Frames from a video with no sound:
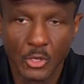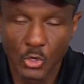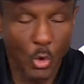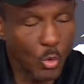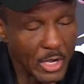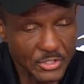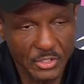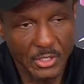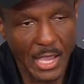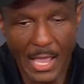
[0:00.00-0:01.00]
No
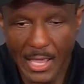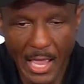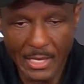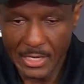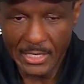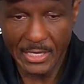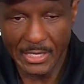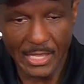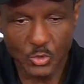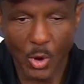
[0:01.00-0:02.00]
question.
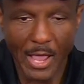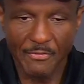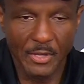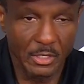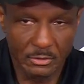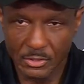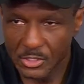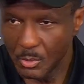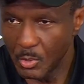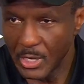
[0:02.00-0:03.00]
Again, that's why I felt
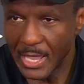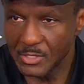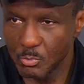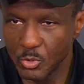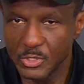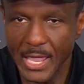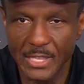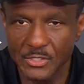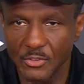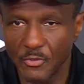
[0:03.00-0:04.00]
Bruce
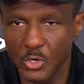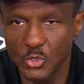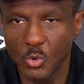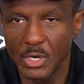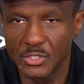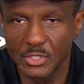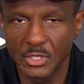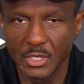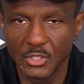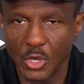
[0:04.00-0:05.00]
asked the first
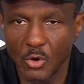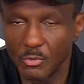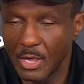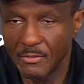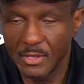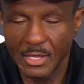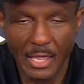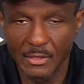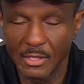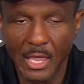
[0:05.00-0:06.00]
question, that, you know,
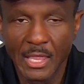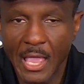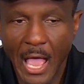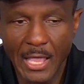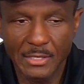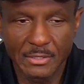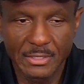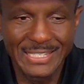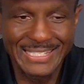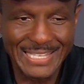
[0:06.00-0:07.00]
I
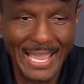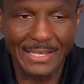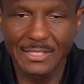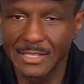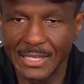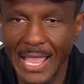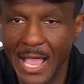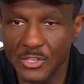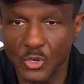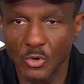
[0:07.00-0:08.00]
detect the
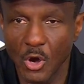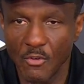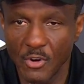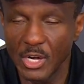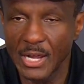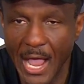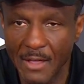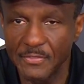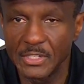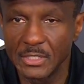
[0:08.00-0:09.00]
guys are very
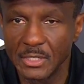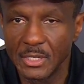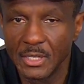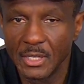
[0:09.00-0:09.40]
confident.